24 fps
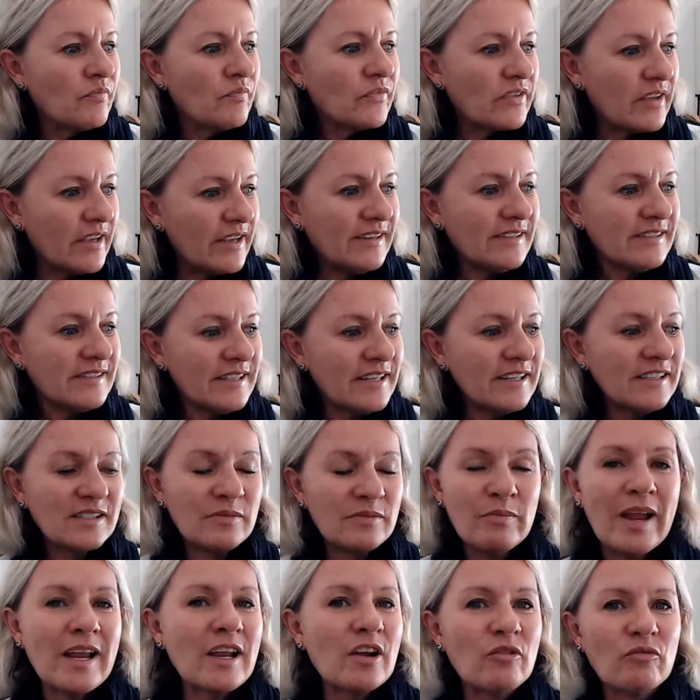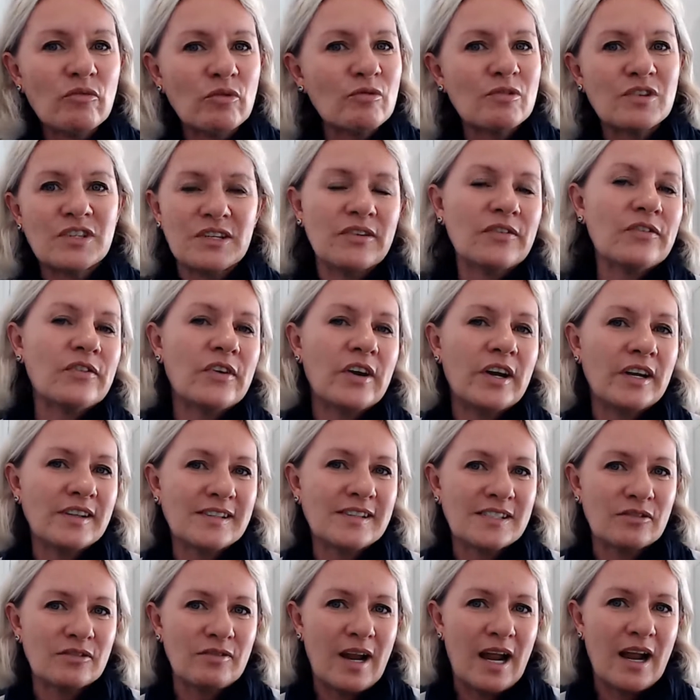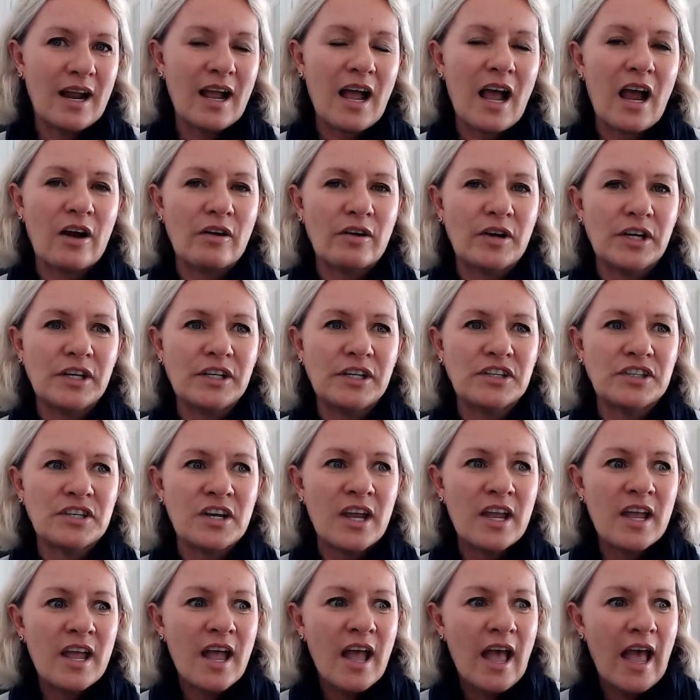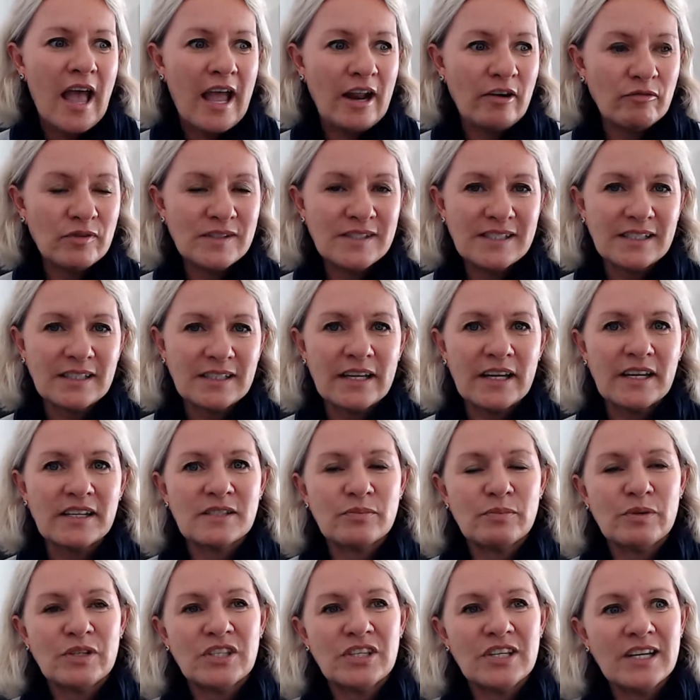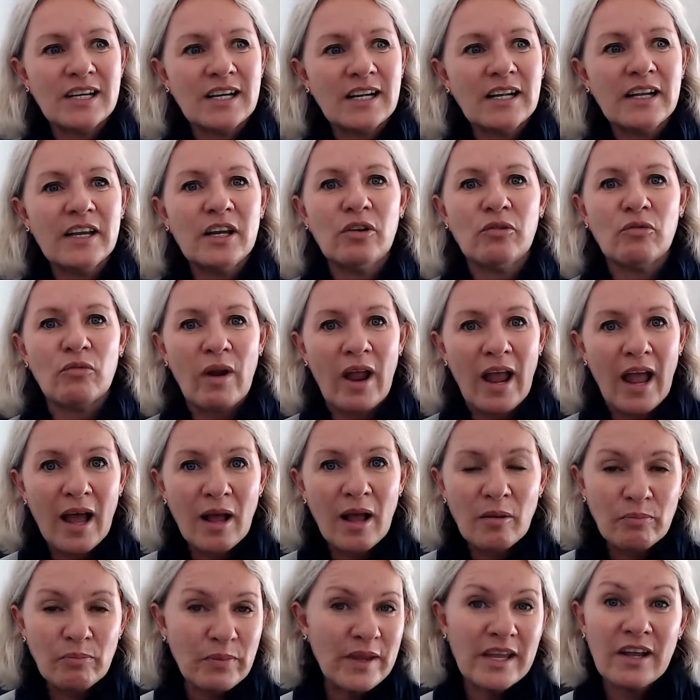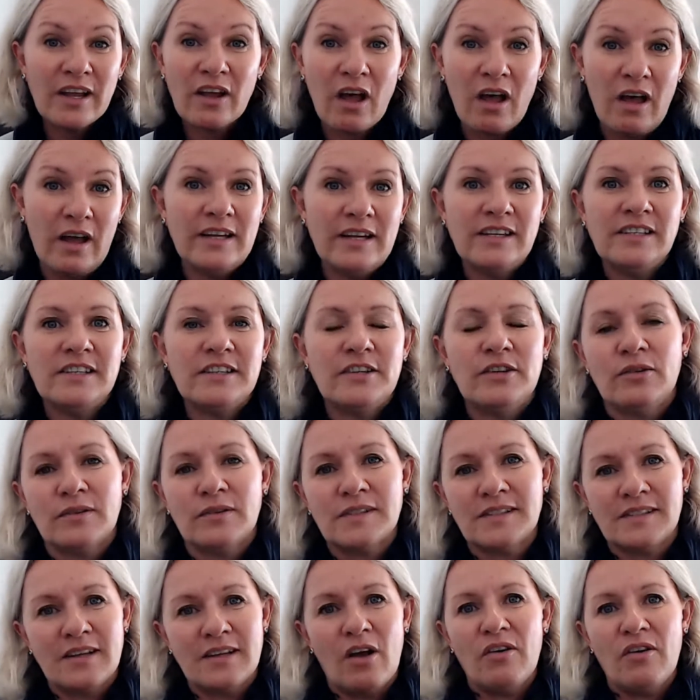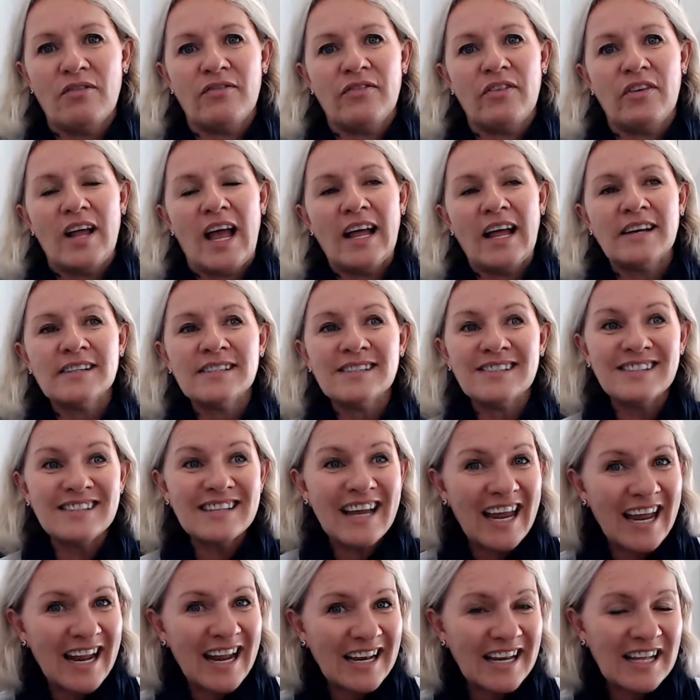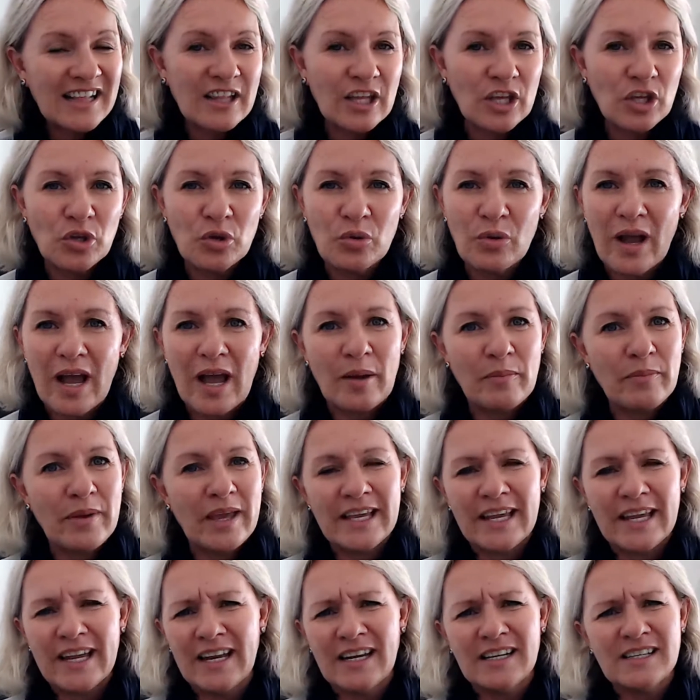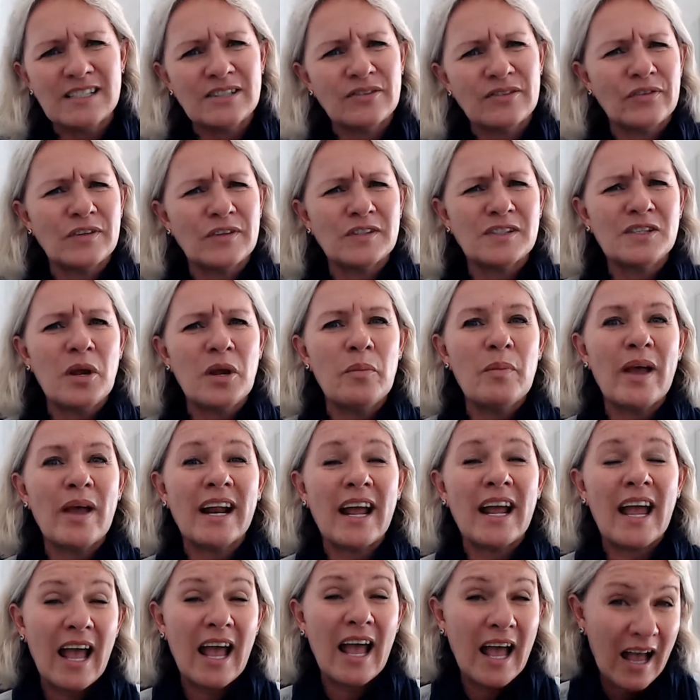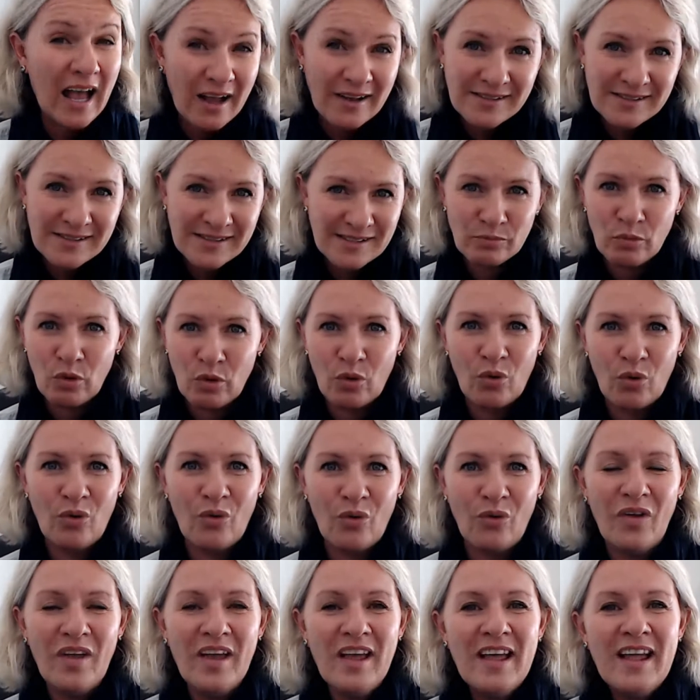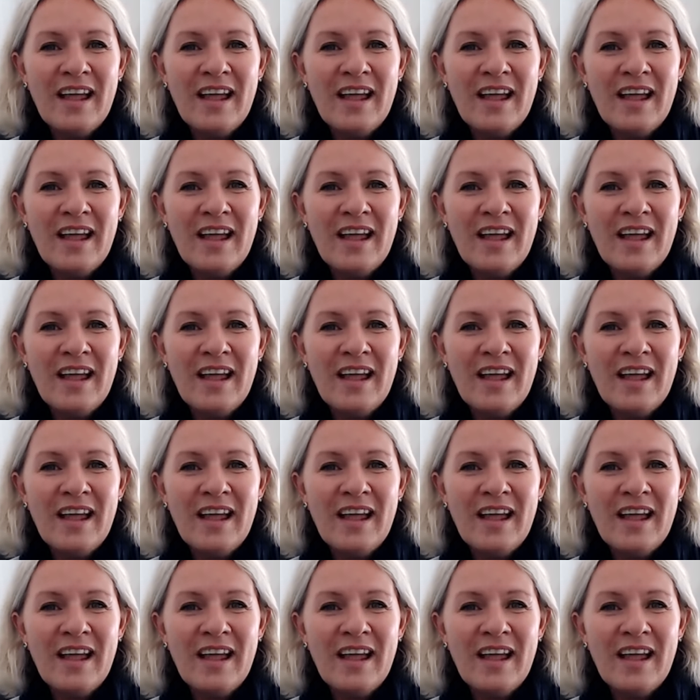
these things make a real difference around courage and resilience, particularly around being kind to yourself, understanding that you are making a difference no matter how small,